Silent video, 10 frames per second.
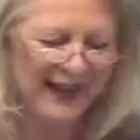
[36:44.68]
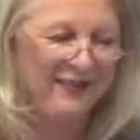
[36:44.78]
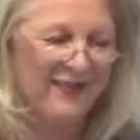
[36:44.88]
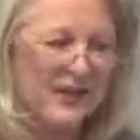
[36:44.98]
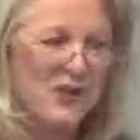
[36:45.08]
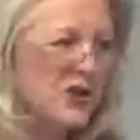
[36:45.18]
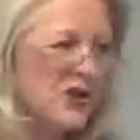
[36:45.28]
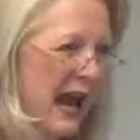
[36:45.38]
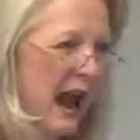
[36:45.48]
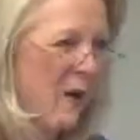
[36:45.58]
That's
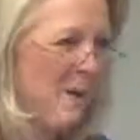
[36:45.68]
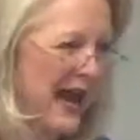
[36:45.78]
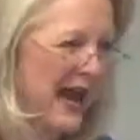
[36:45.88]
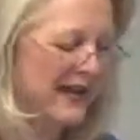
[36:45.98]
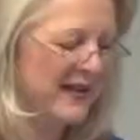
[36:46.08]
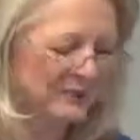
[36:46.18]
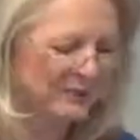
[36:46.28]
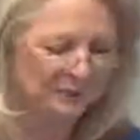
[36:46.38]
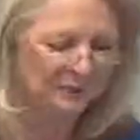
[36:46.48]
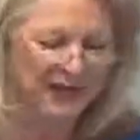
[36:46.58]
just how I'm made.
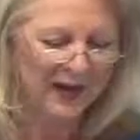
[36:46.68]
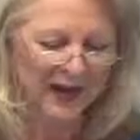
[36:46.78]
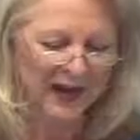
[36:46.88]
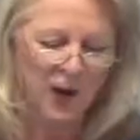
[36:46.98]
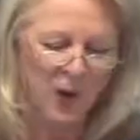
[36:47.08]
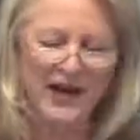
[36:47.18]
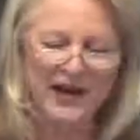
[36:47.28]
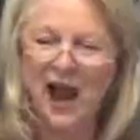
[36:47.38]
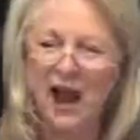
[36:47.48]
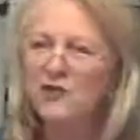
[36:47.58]
When
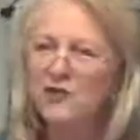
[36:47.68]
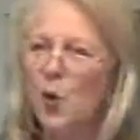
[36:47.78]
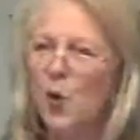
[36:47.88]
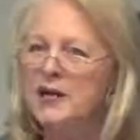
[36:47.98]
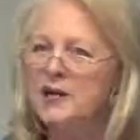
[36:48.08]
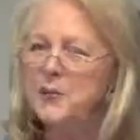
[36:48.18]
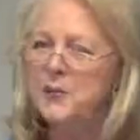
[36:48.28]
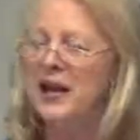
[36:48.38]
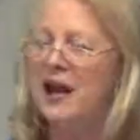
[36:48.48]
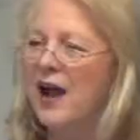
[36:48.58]
life annoys
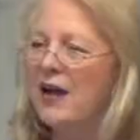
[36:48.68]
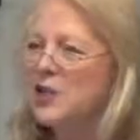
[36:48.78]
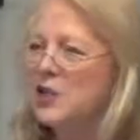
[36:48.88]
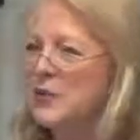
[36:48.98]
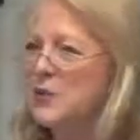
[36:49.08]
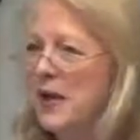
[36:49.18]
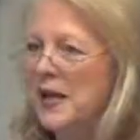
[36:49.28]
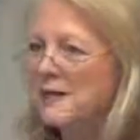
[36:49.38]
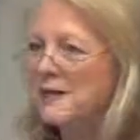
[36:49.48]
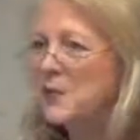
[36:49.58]
me, I just
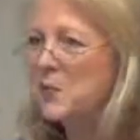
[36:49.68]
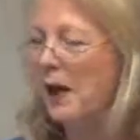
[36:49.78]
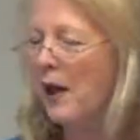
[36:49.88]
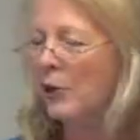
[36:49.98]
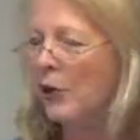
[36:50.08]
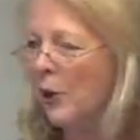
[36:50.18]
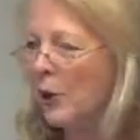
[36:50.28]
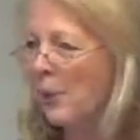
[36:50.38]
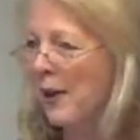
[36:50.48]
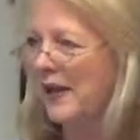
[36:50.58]
spit and sputter a
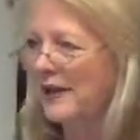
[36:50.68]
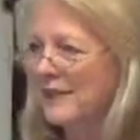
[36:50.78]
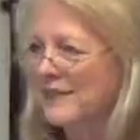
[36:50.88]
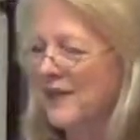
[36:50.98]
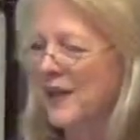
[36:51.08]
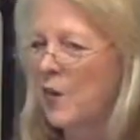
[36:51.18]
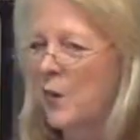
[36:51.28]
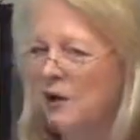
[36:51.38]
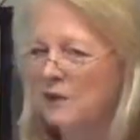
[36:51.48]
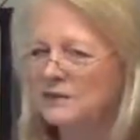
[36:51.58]
little bit.
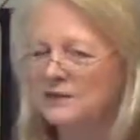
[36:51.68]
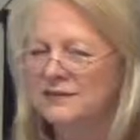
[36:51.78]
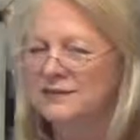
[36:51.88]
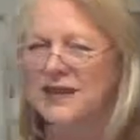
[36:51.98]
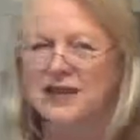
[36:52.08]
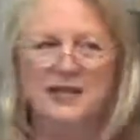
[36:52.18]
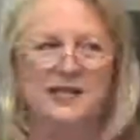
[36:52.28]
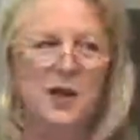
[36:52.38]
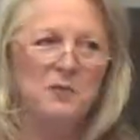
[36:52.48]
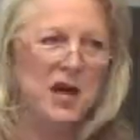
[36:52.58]
Well,
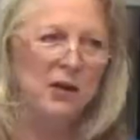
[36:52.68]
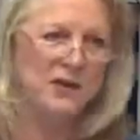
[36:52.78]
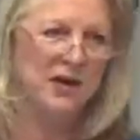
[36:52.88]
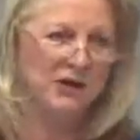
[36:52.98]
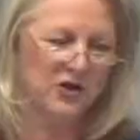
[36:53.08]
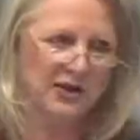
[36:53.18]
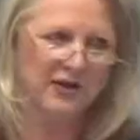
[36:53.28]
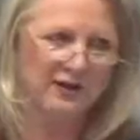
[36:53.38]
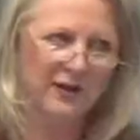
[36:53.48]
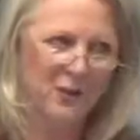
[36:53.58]
sometimes not just a
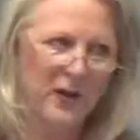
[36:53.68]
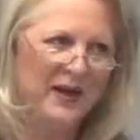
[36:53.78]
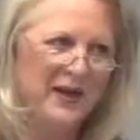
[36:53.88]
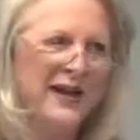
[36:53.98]
little bit.